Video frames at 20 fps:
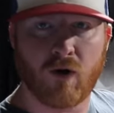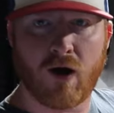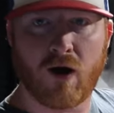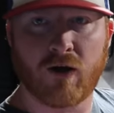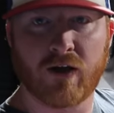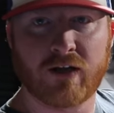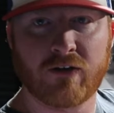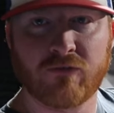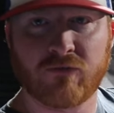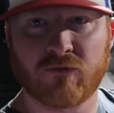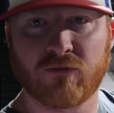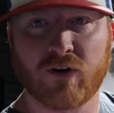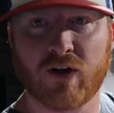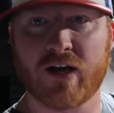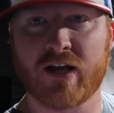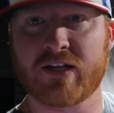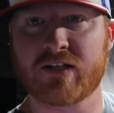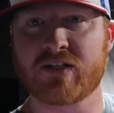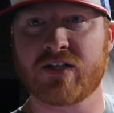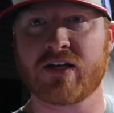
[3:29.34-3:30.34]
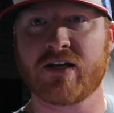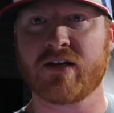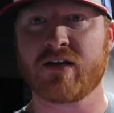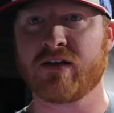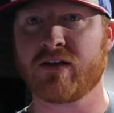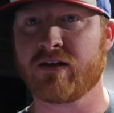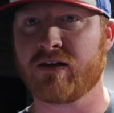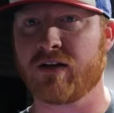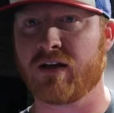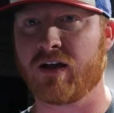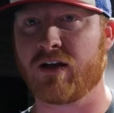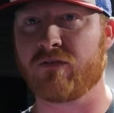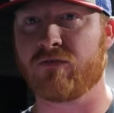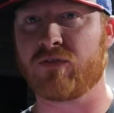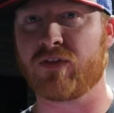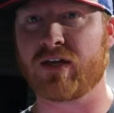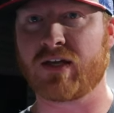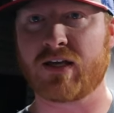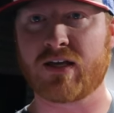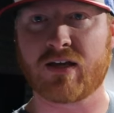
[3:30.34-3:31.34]
a wall in front
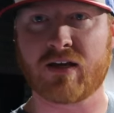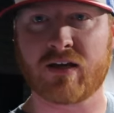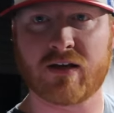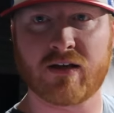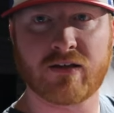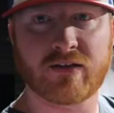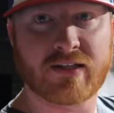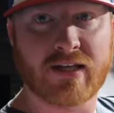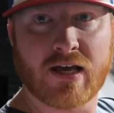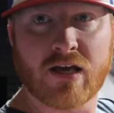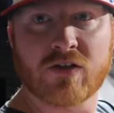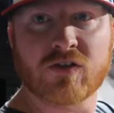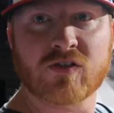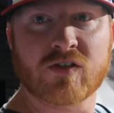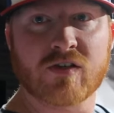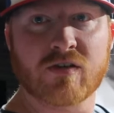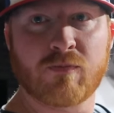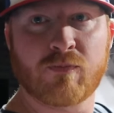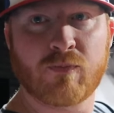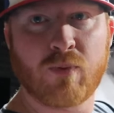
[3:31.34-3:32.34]
of the desk